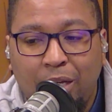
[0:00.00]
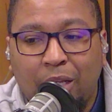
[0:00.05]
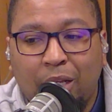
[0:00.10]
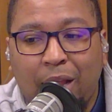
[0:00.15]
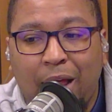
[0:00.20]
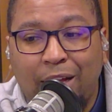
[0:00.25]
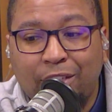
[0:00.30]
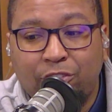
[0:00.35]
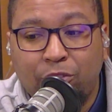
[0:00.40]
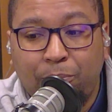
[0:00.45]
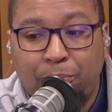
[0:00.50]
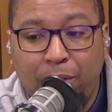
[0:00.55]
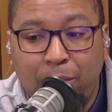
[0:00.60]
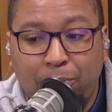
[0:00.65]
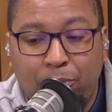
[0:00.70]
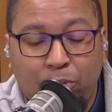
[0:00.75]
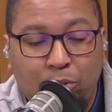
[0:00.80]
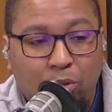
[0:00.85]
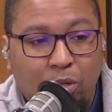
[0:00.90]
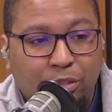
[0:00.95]
and lots of
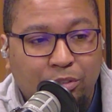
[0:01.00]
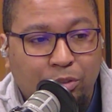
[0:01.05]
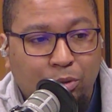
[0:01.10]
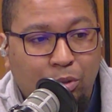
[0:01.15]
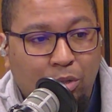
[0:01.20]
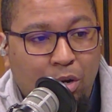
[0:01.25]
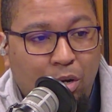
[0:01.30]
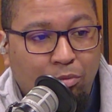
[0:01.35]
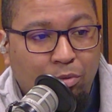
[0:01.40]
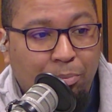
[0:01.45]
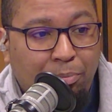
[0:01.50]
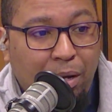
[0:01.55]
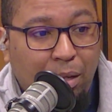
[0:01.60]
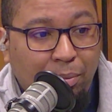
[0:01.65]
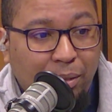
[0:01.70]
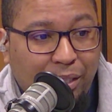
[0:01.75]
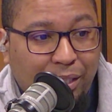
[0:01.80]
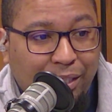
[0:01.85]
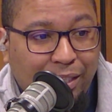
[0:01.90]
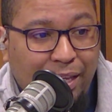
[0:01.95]
people who are so-called
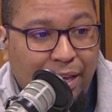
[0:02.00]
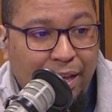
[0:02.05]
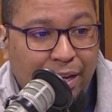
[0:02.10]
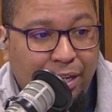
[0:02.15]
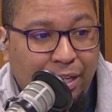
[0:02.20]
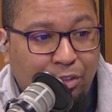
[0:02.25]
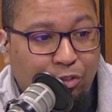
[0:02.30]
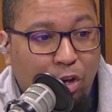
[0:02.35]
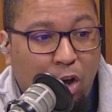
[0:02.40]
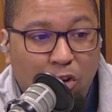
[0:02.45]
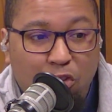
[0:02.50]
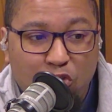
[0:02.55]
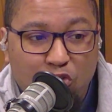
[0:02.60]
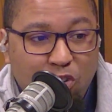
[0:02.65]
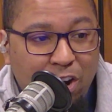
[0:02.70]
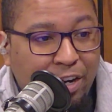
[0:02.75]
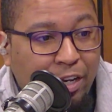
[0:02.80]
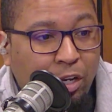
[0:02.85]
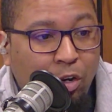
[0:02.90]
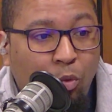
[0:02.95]
Republican candidates are
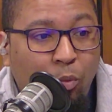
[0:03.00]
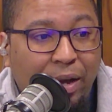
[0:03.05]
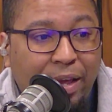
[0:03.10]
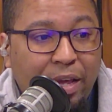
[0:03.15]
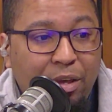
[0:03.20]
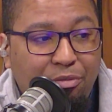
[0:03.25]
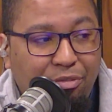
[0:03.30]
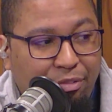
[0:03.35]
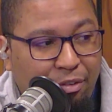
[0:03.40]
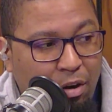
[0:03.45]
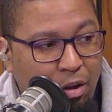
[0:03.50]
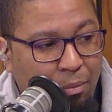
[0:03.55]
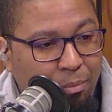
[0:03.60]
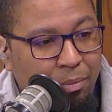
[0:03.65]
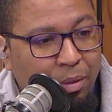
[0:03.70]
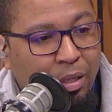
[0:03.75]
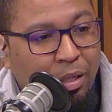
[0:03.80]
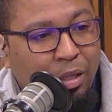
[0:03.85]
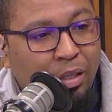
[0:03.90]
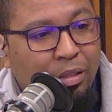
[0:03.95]
running away
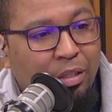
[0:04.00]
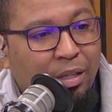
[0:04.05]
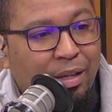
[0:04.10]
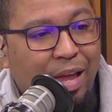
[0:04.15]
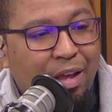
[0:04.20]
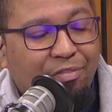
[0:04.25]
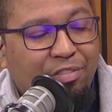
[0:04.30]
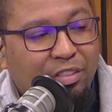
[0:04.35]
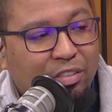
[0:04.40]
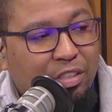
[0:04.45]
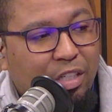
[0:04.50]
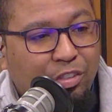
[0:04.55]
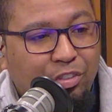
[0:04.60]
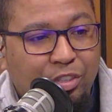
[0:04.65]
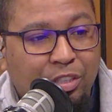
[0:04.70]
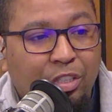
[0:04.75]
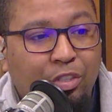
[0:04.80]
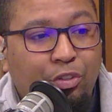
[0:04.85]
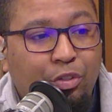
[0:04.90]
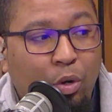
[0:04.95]
from the life
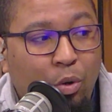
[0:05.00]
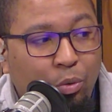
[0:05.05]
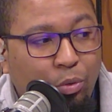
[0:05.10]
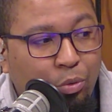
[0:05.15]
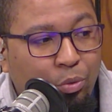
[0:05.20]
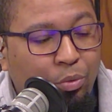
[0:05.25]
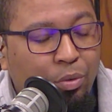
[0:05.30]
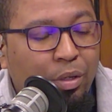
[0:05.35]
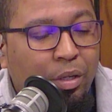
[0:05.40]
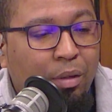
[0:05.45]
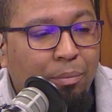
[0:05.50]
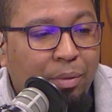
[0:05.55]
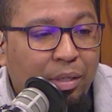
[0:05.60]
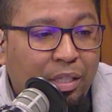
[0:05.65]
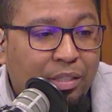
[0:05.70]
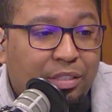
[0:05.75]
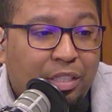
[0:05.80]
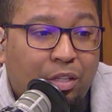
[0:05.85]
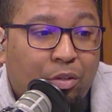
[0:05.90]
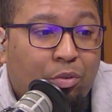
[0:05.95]
discussion in total
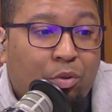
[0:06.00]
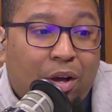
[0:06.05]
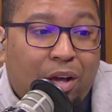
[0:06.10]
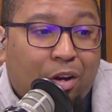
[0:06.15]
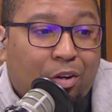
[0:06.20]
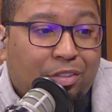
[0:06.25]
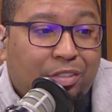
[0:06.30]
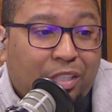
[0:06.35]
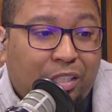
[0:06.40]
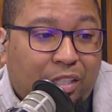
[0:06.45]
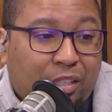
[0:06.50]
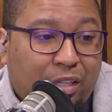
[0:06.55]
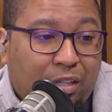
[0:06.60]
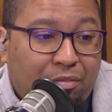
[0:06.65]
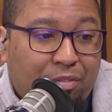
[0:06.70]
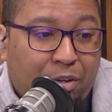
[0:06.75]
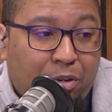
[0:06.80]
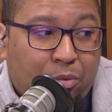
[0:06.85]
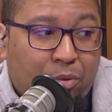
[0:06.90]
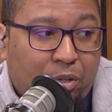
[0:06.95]
because they don't know how to
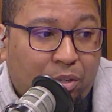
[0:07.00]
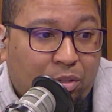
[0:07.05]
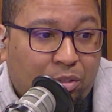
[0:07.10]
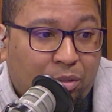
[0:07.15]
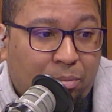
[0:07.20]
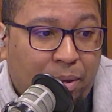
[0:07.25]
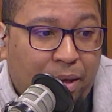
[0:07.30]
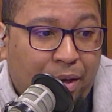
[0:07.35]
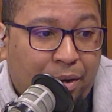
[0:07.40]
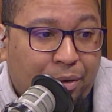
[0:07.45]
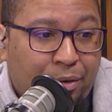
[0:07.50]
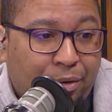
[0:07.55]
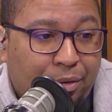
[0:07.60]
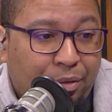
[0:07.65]
articulate very well on the matter.